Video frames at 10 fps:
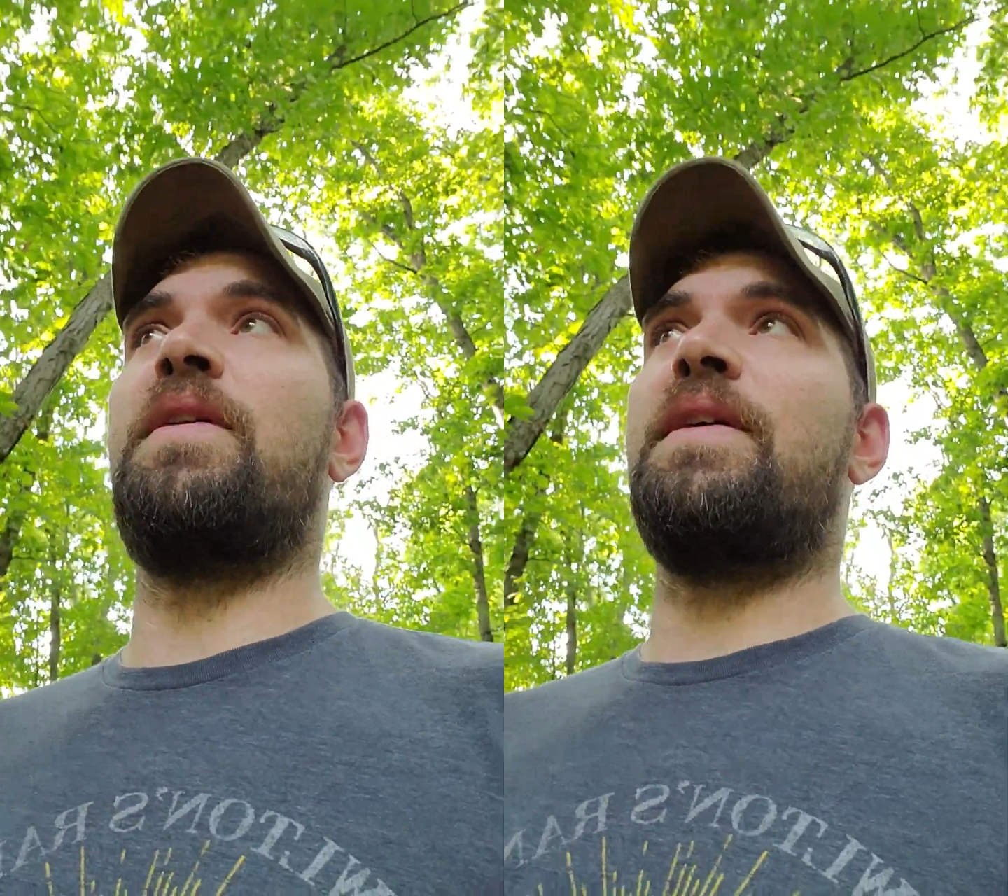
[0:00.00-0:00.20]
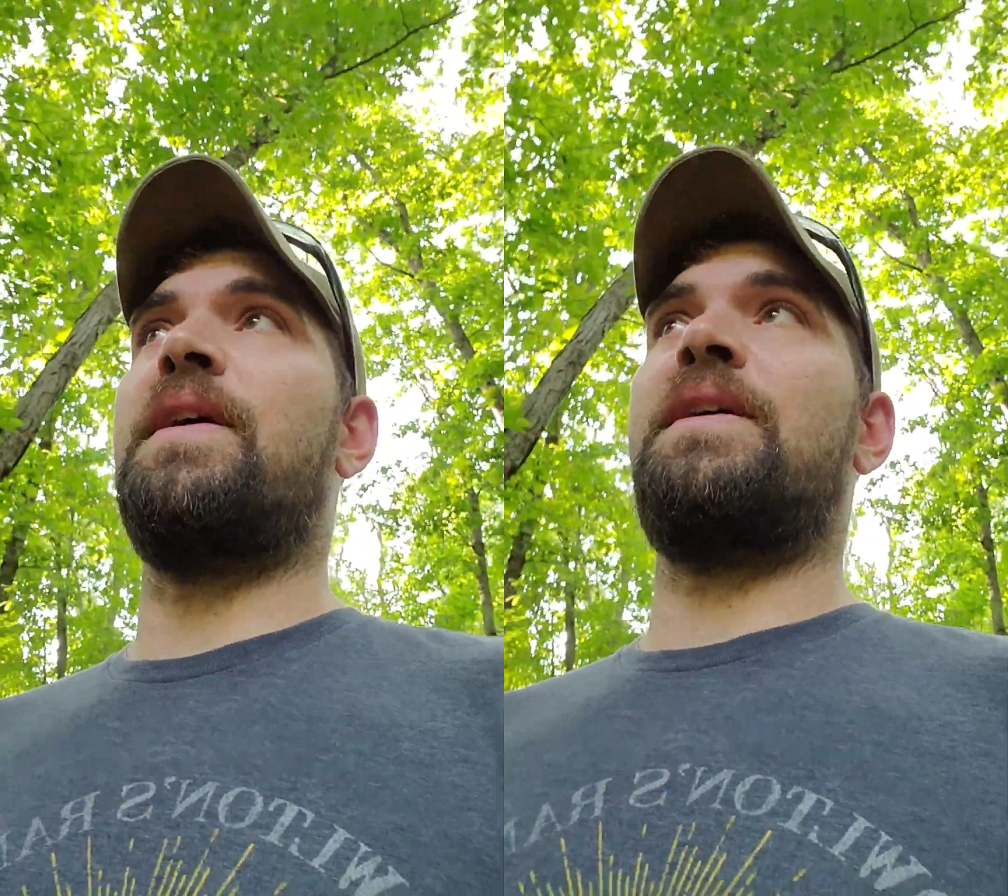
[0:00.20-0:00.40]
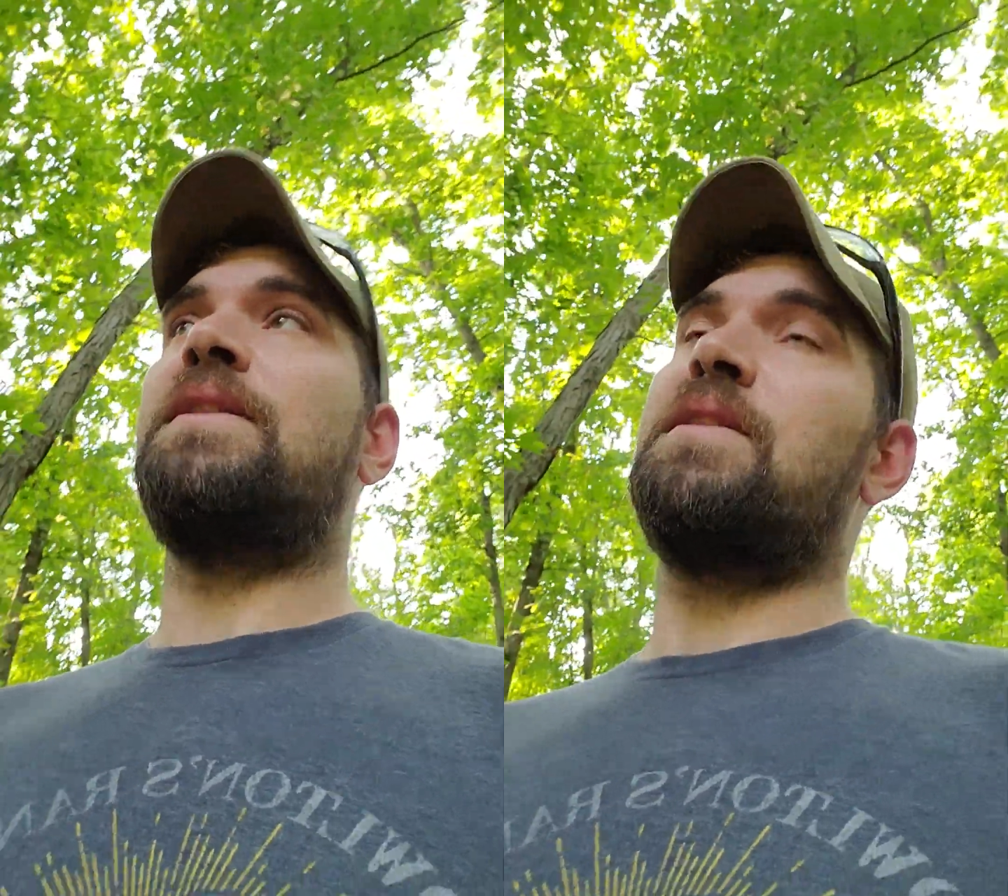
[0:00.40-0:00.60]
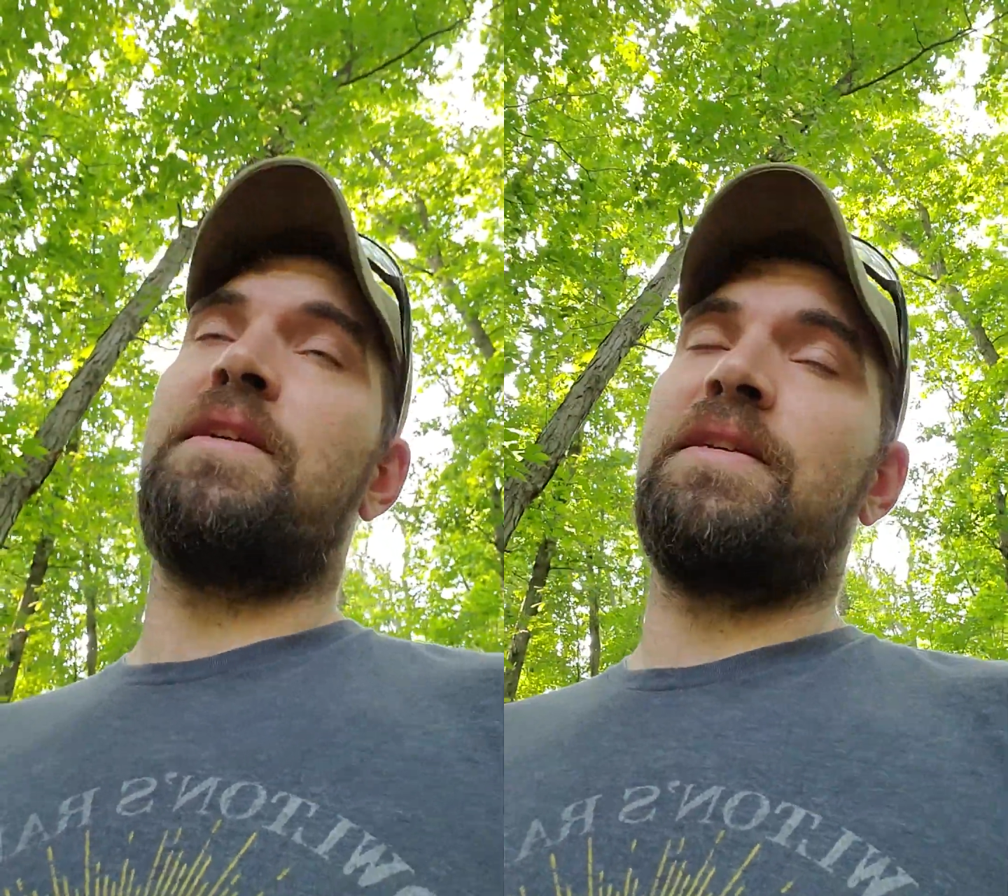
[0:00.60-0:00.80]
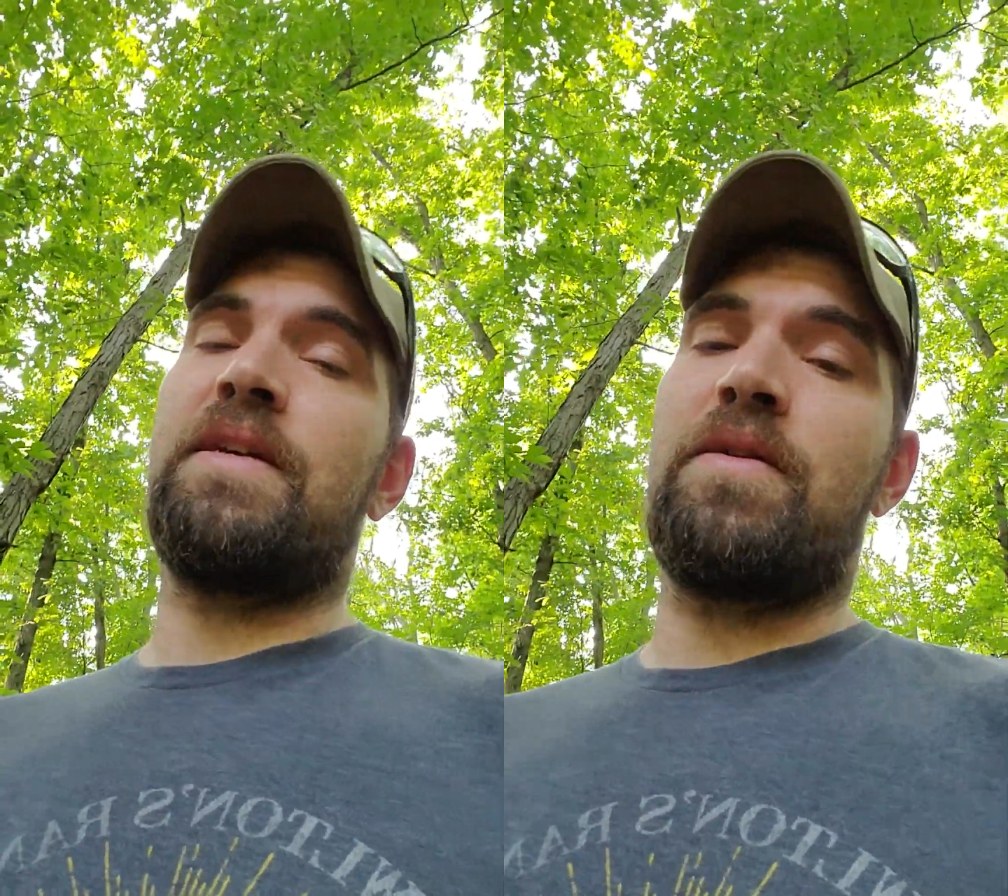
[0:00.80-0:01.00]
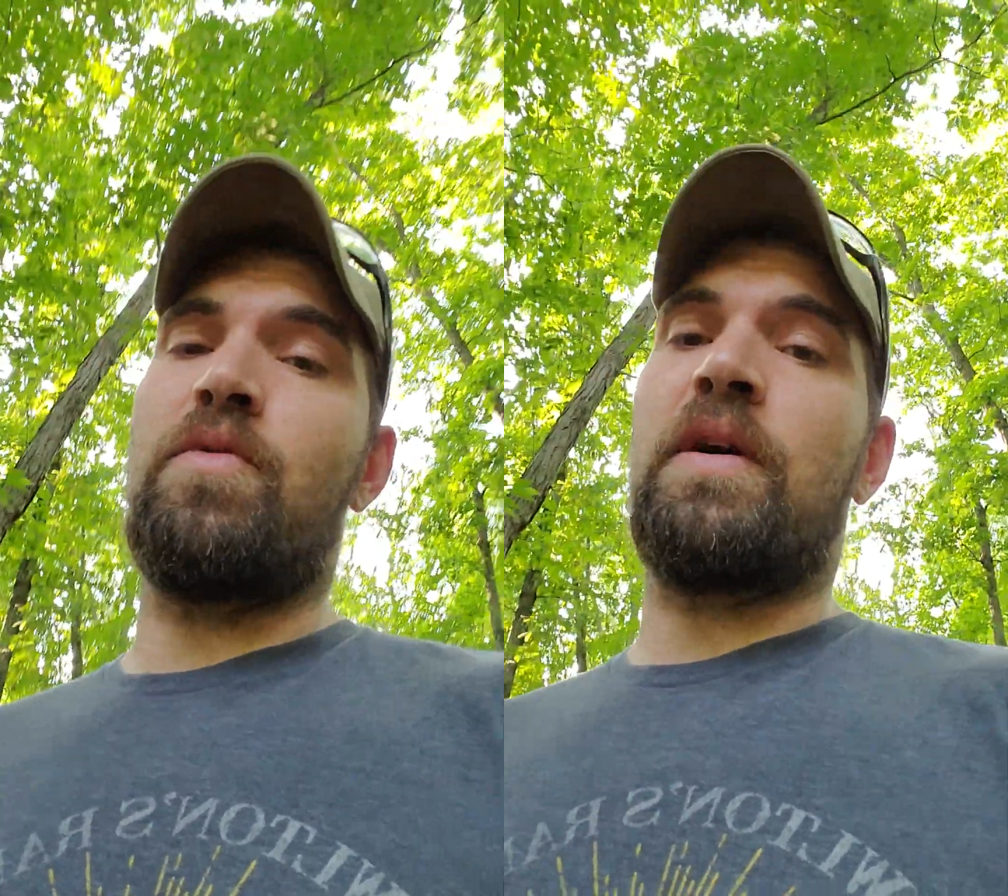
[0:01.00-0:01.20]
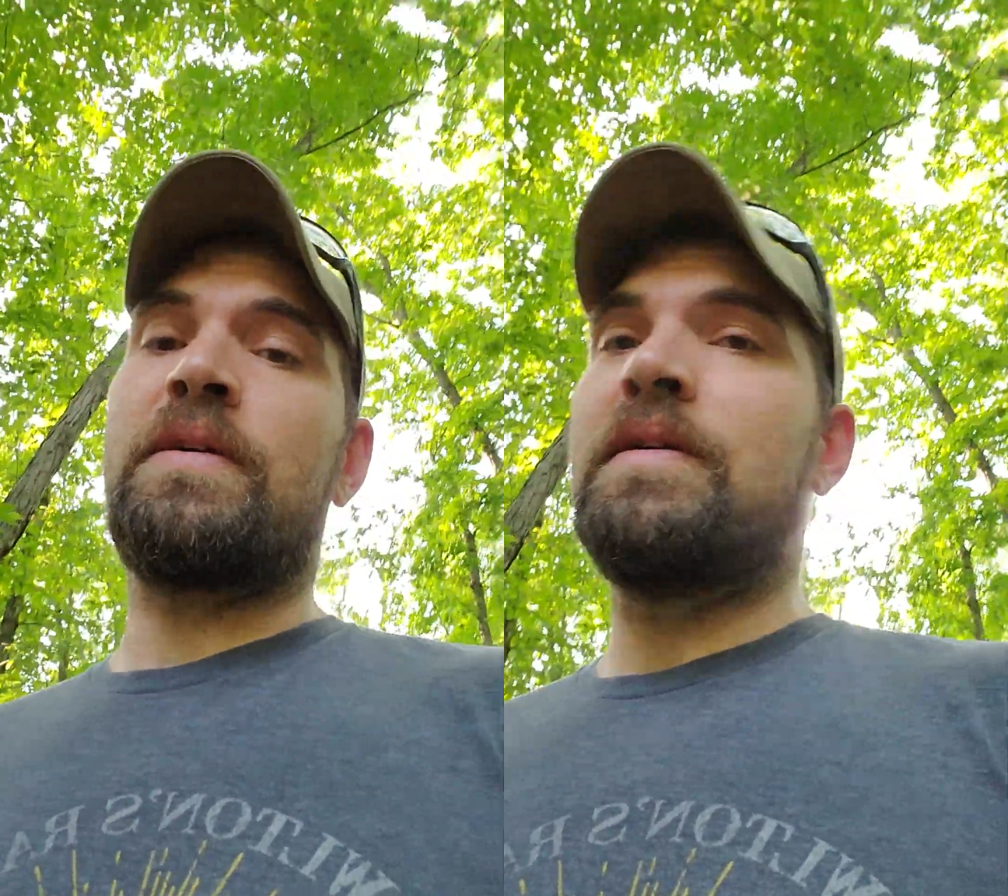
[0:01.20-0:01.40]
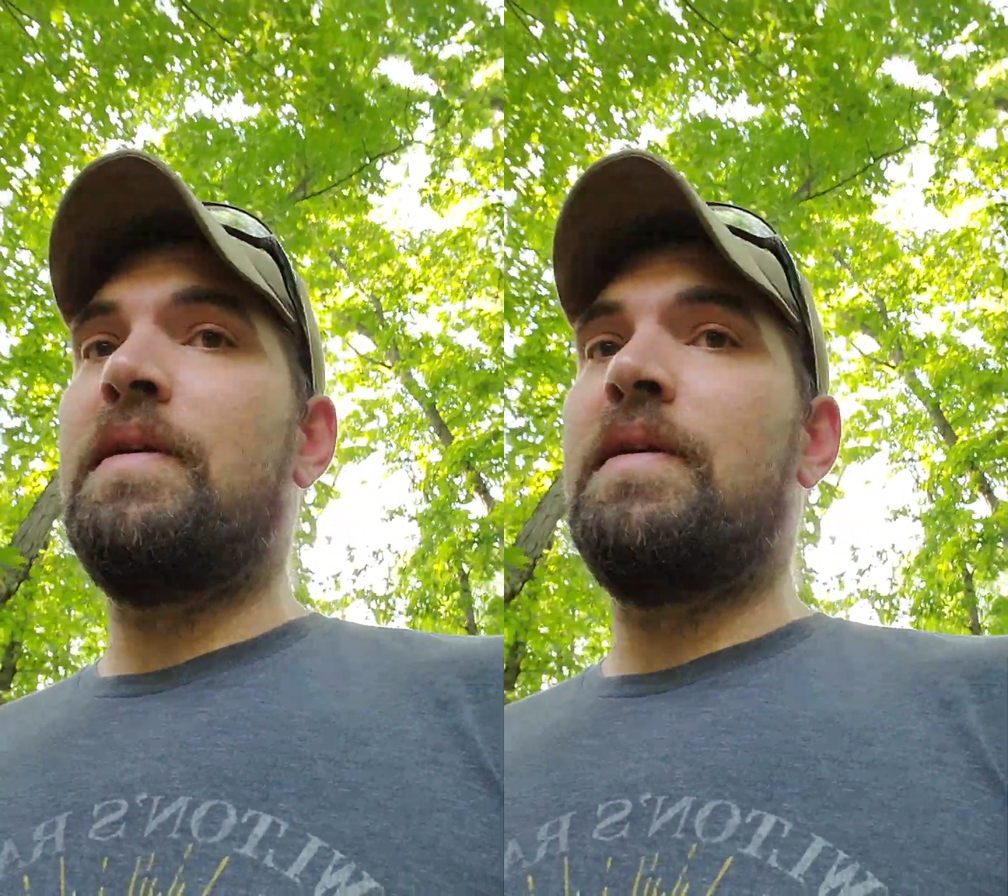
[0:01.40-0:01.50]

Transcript: area just isn't going to work.